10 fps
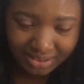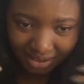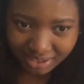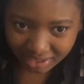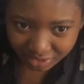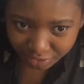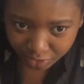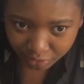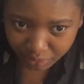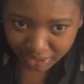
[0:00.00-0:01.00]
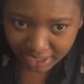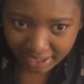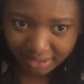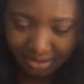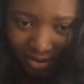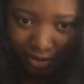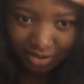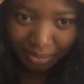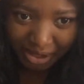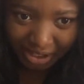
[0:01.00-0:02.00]
It's a lace front wig, guys, so
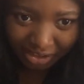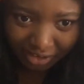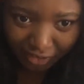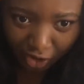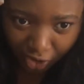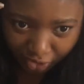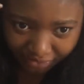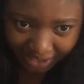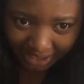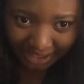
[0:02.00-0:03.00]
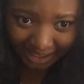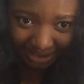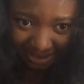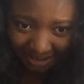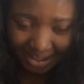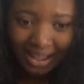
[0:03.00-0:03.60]
somebody cut off all of the lace